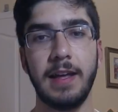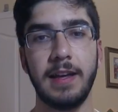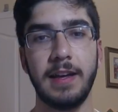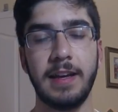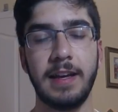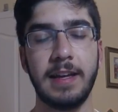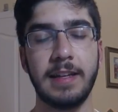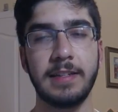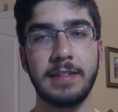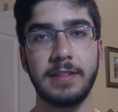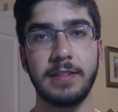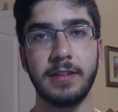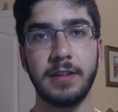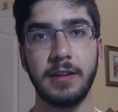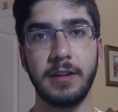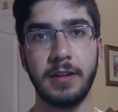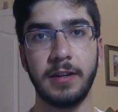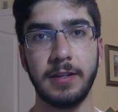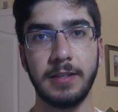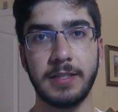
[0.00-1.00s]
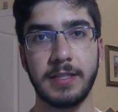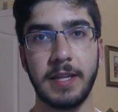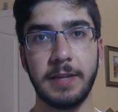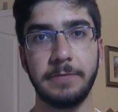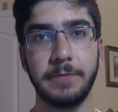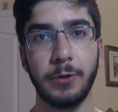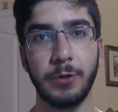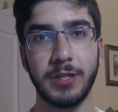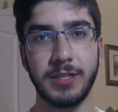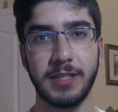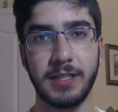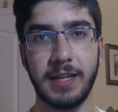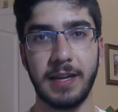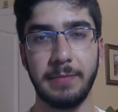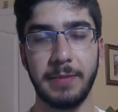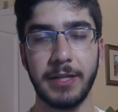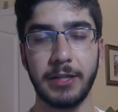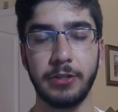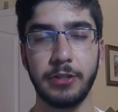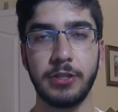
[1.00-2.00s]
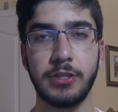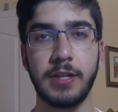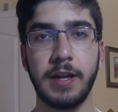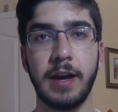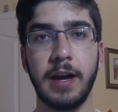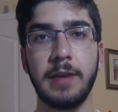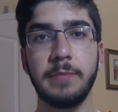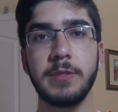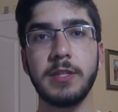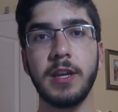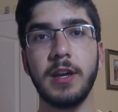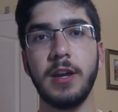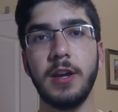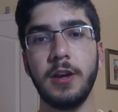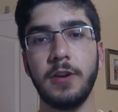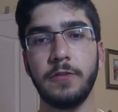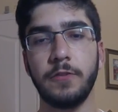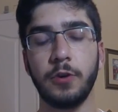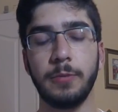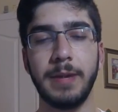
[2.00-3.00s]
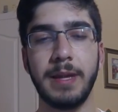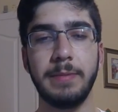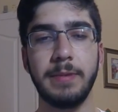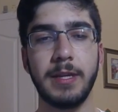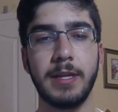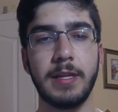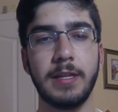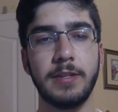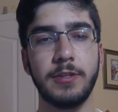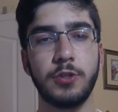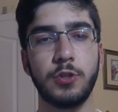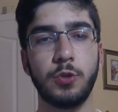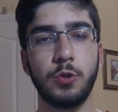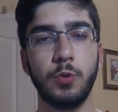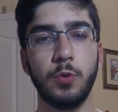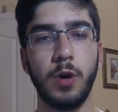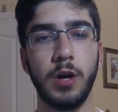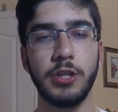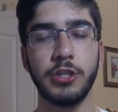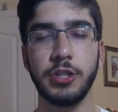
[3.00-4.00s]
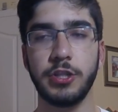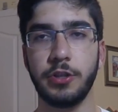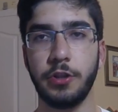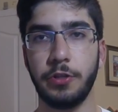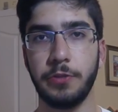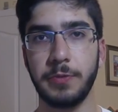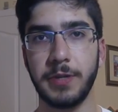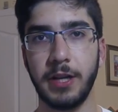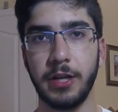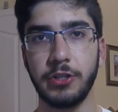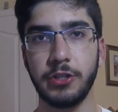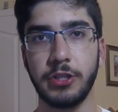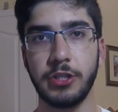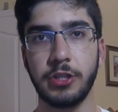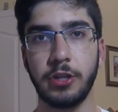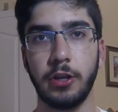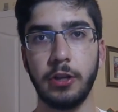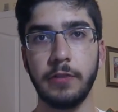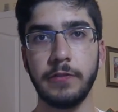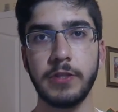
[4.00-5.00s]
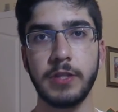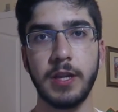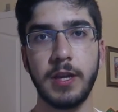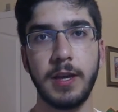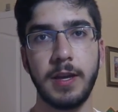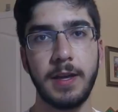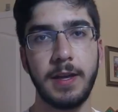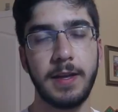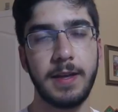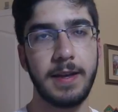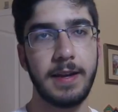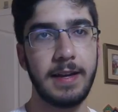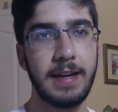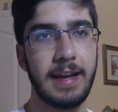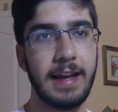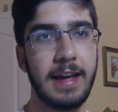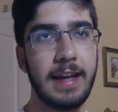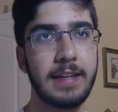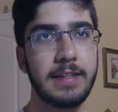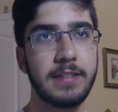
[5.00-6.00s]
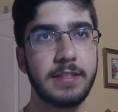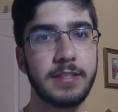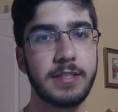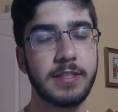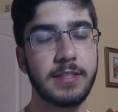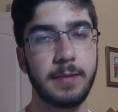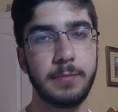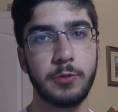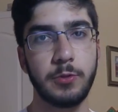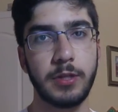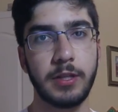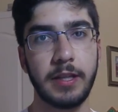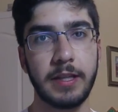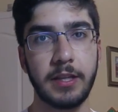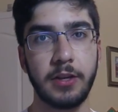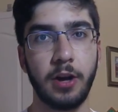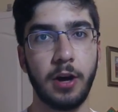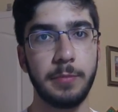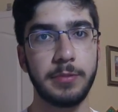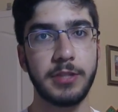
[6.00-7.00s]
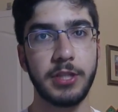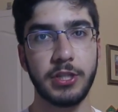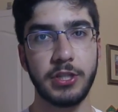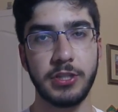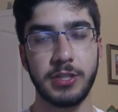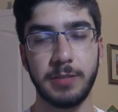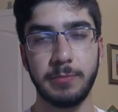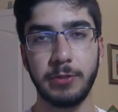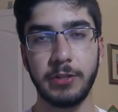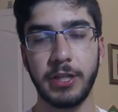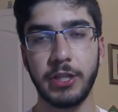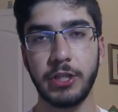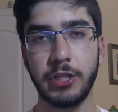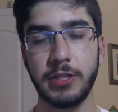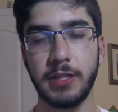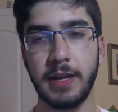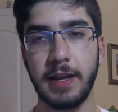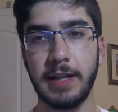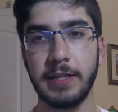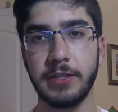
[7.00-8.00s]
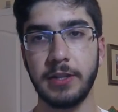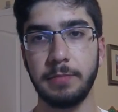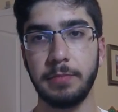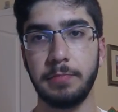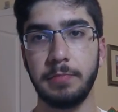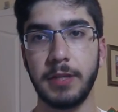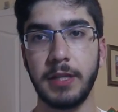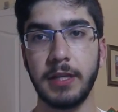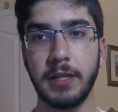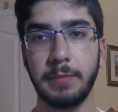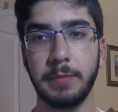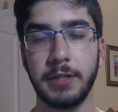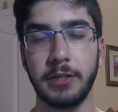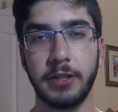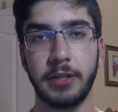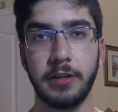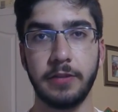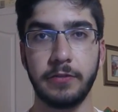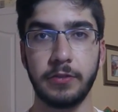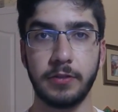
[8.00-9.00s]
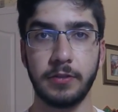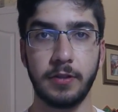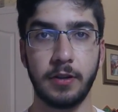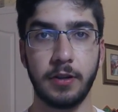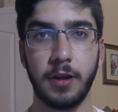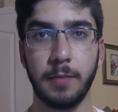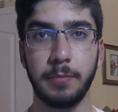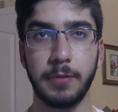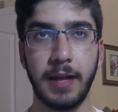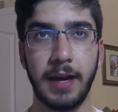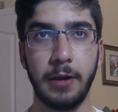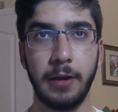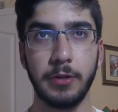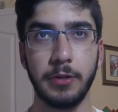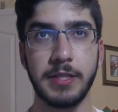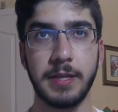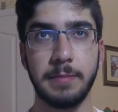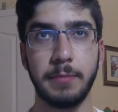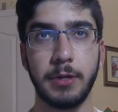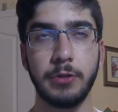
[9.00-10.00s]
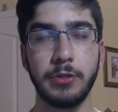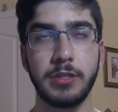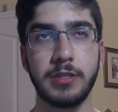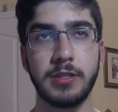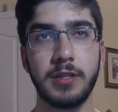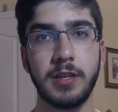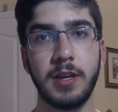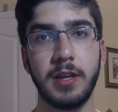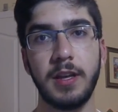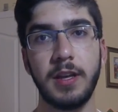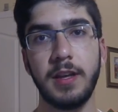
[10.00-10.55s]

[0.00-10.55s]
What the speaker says: and stay focused and get my good times for maybe 200 to 300 solves. And since I'm doing like competition simulations, that ends up being a period of a couple hours at most,